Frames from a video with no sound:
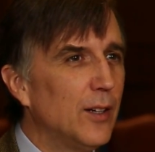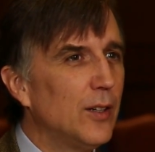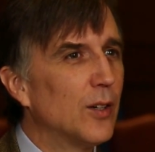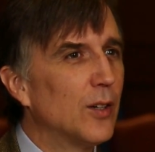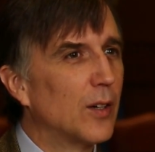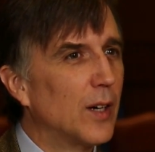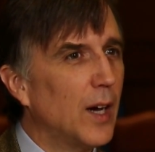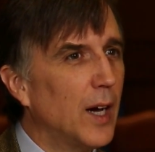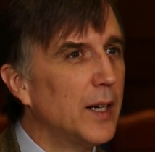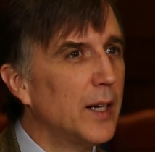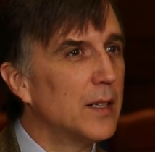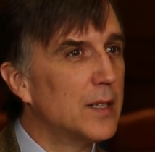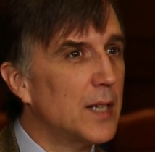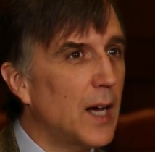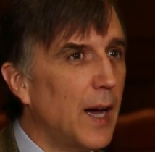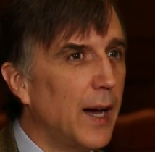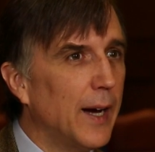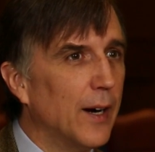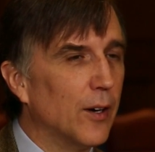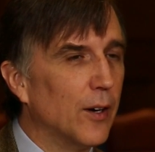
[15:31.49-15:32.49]
you're kind of
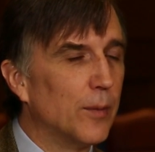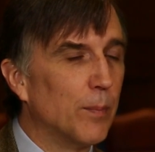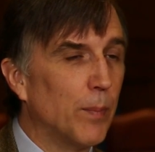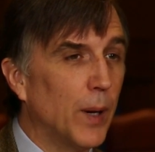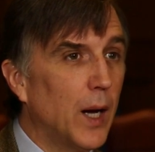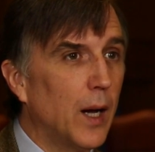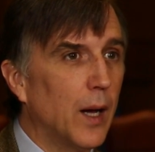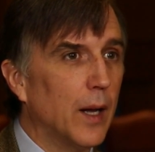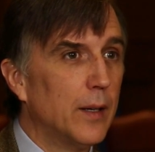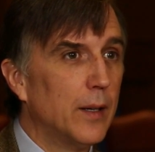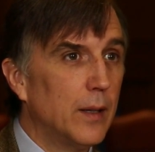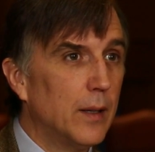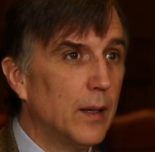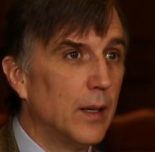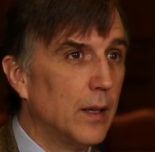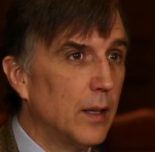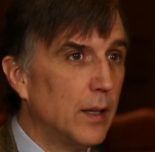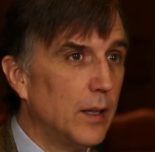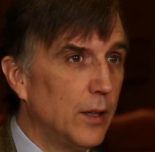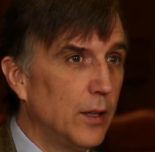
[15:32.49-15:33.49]
tired, but
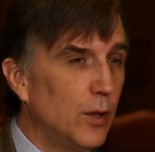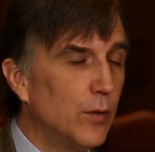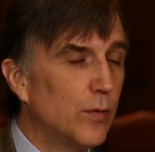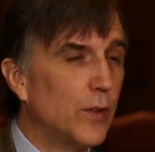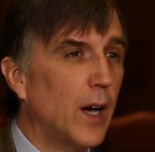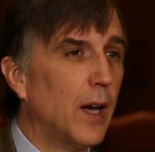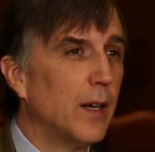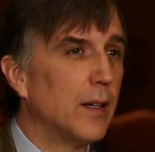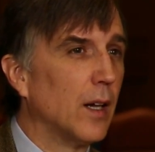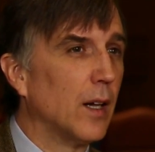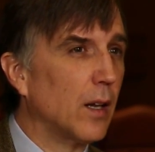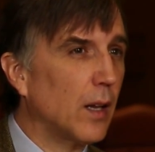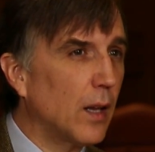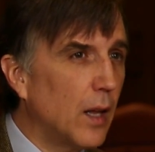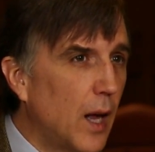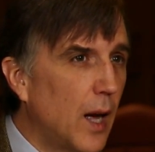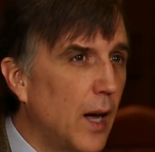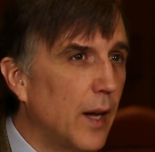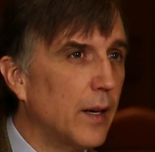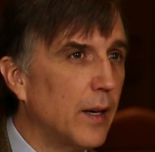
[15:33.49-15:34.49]
you've gotten a
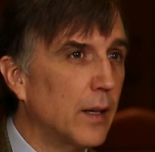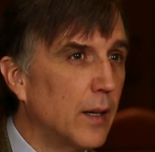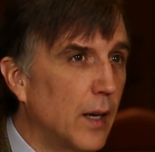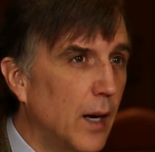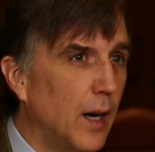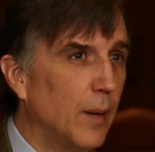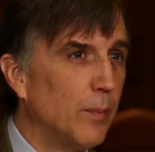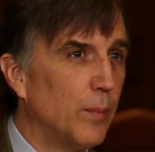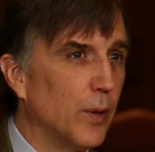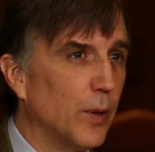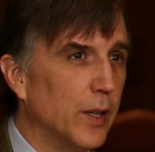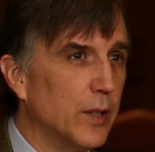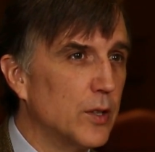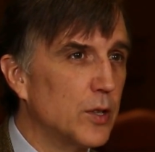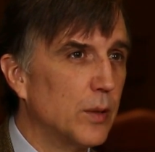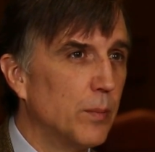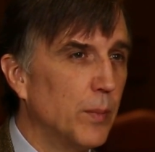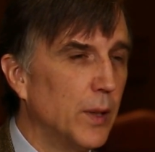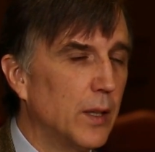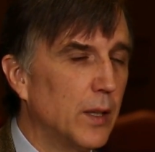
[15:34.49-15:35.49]
lot
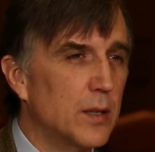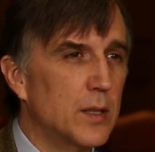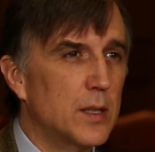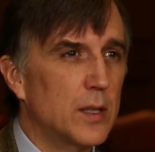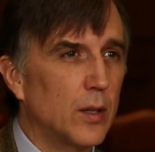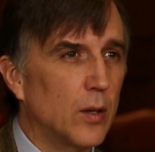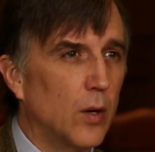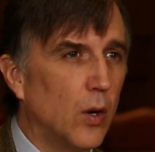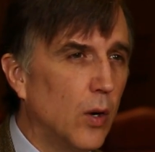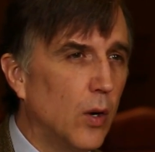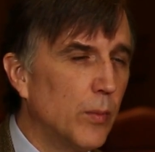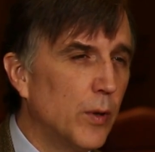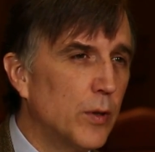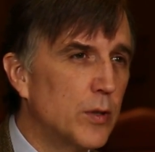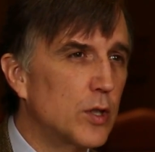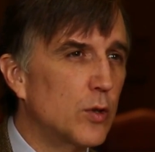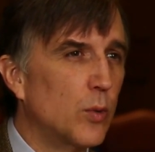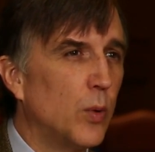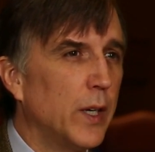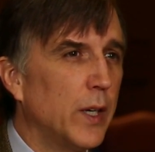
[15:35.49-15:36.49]
accomplished because they're
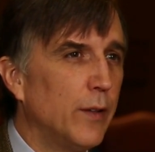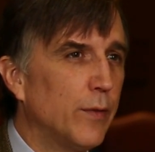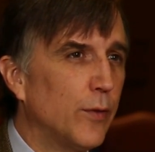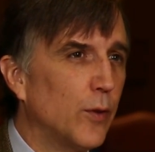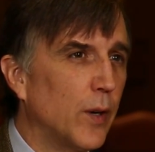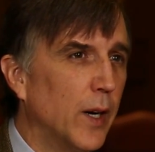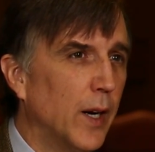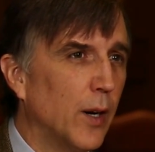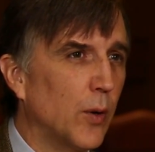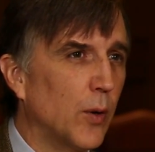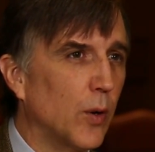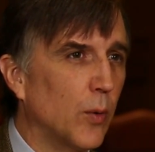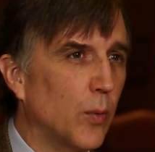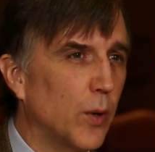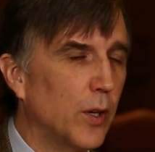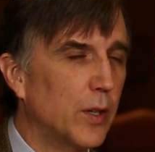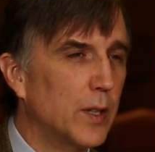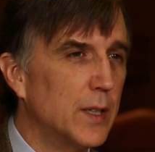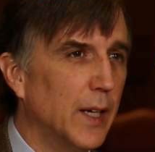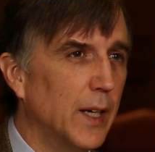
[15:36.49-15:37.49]
almost 24-hour
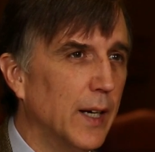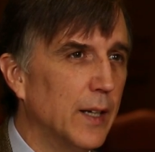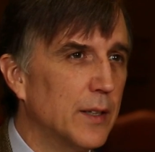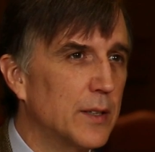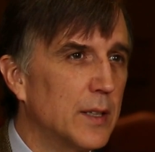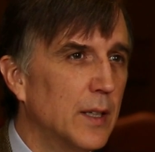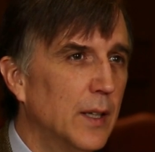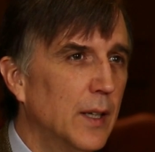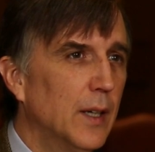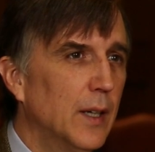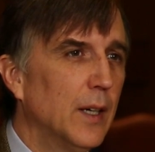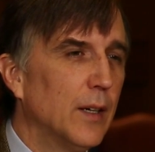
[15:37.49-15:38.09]
work days,